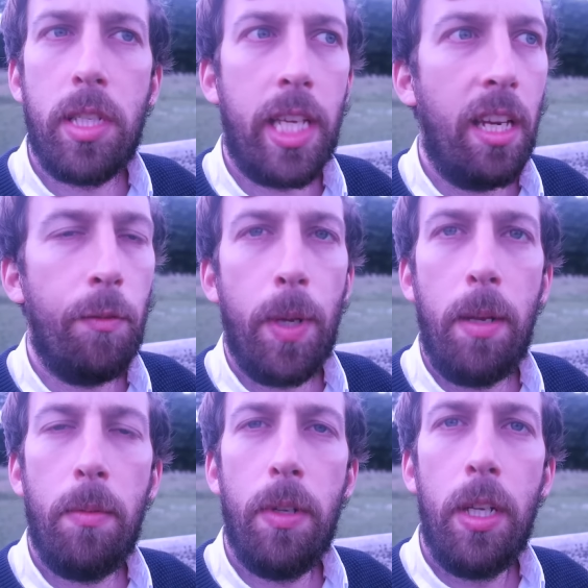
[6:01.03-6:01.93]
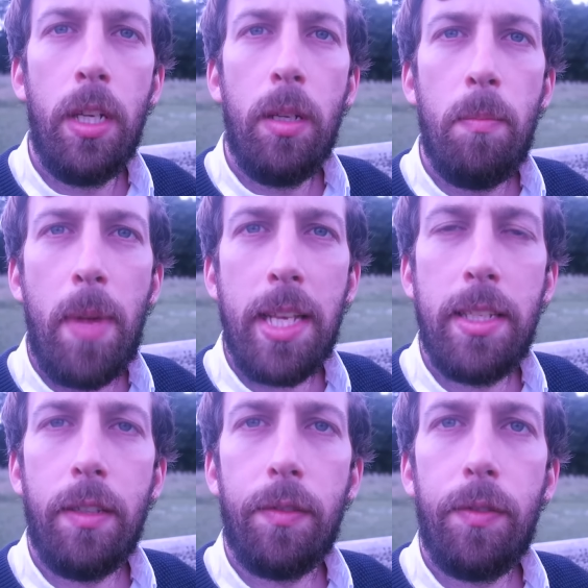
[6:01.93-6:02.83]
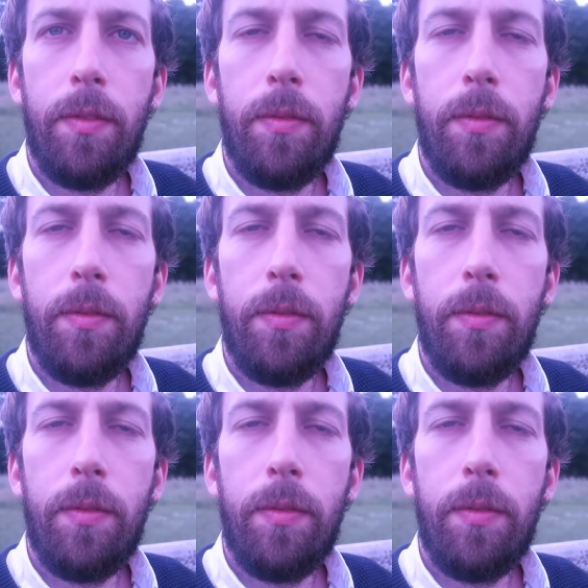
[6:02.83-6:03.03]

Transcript: I'm scared of being massive.